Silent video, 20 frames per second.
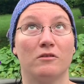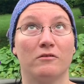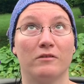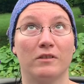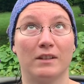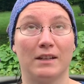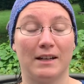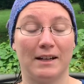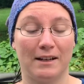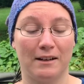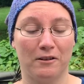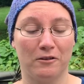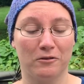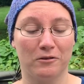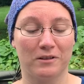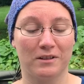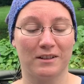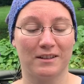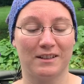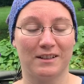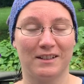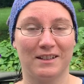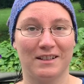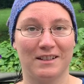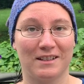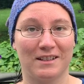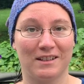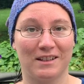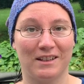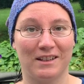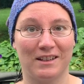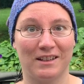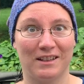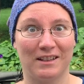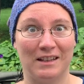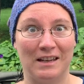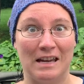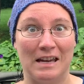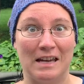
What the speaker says: over the house and then it's like